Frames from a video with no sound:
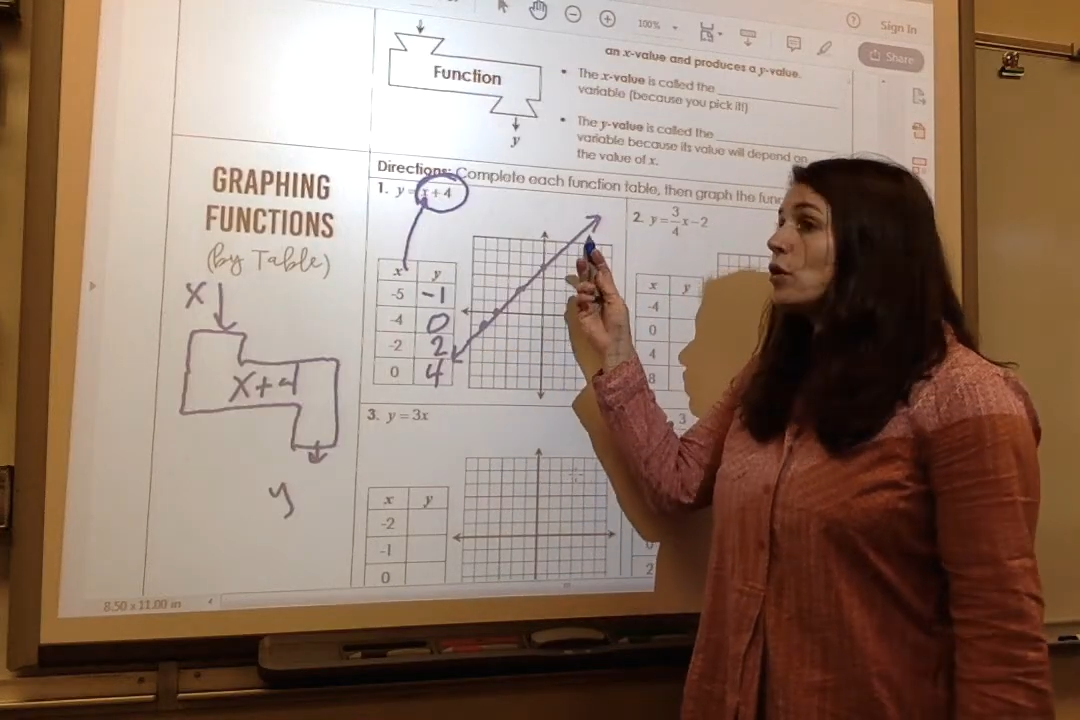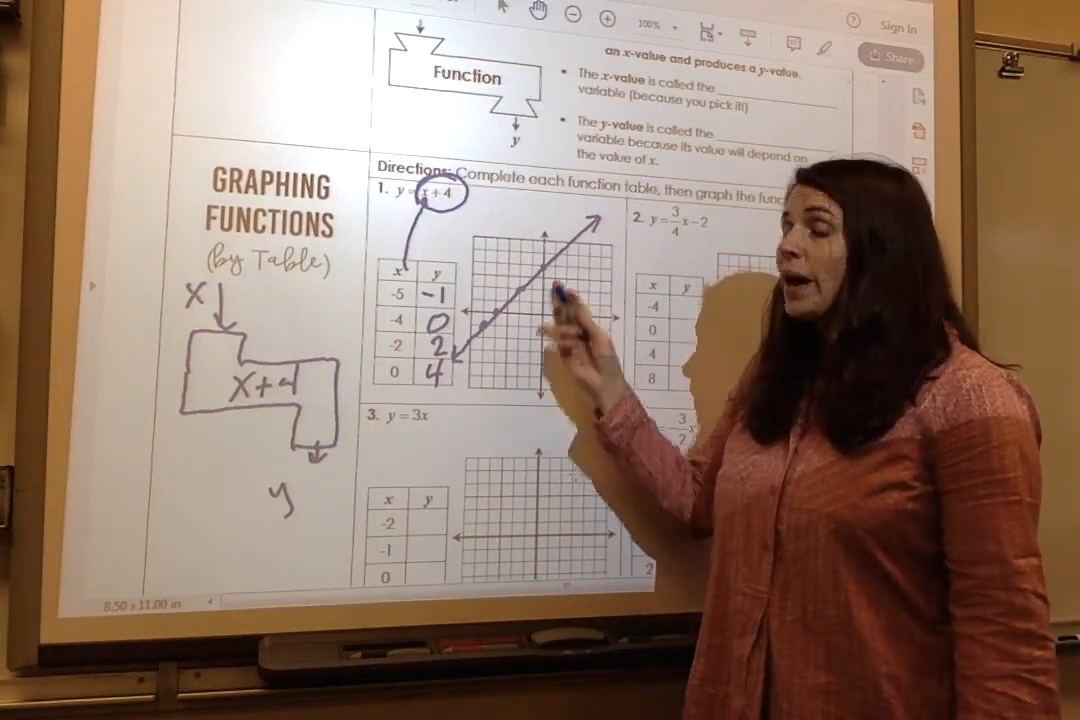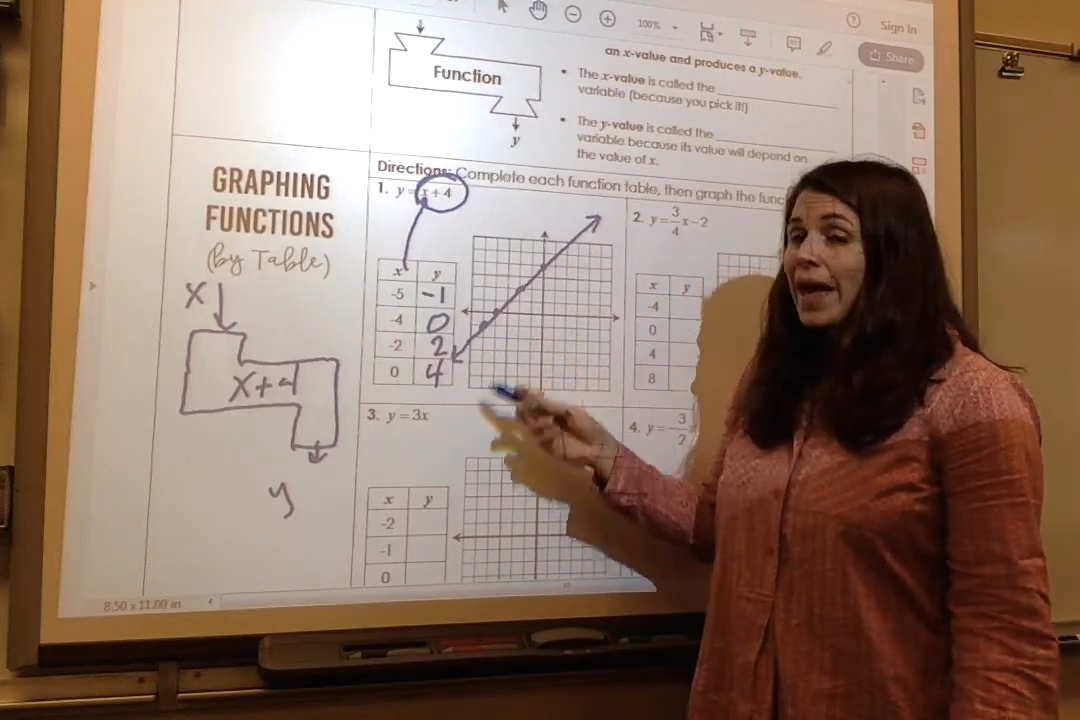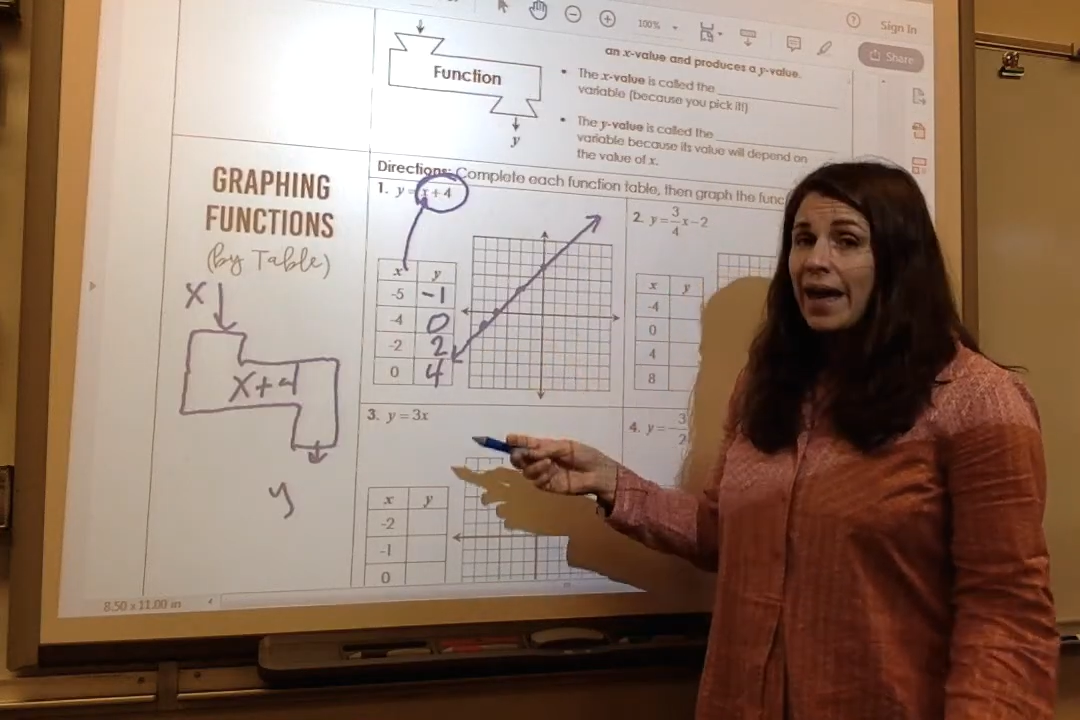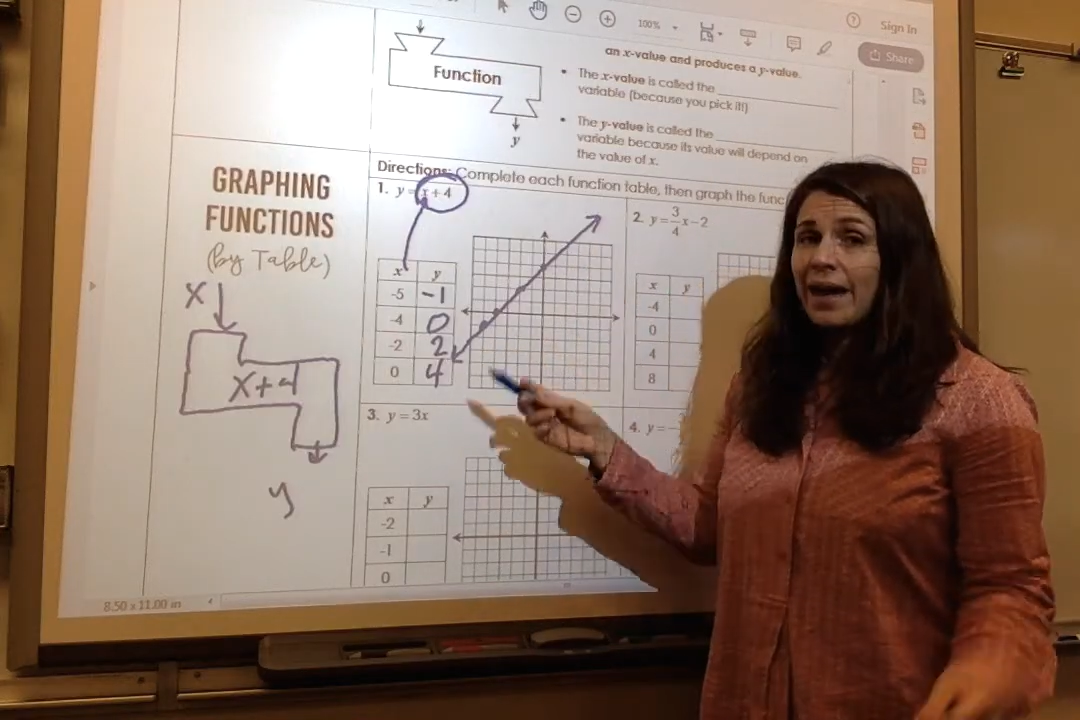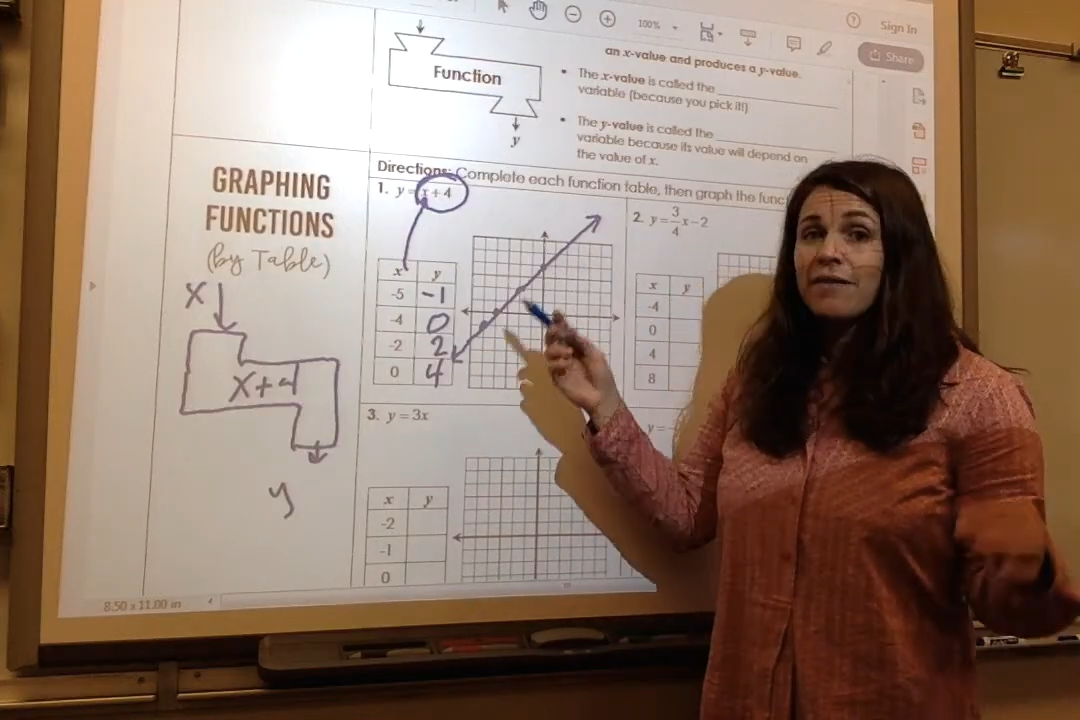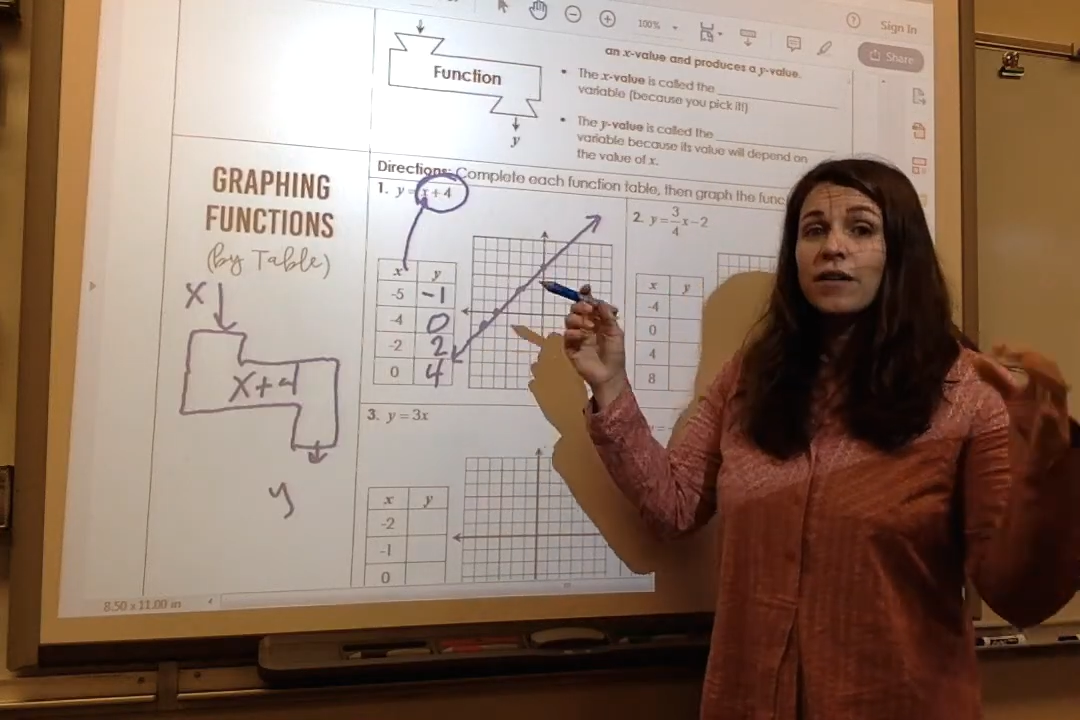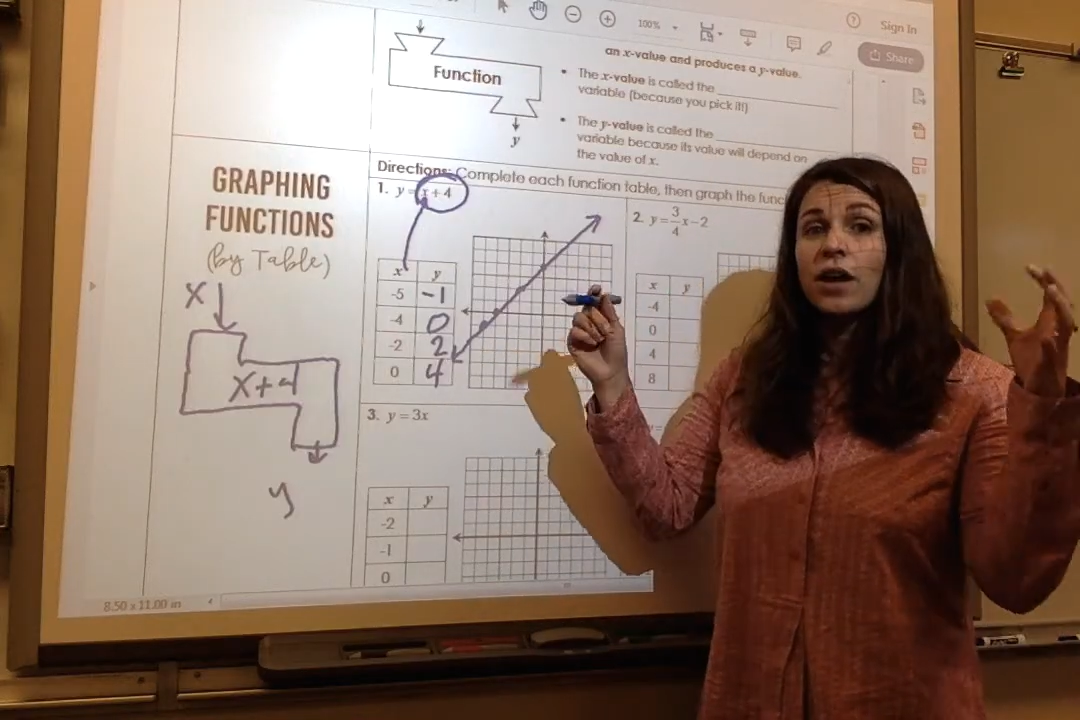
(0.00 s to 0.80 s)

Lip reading: you have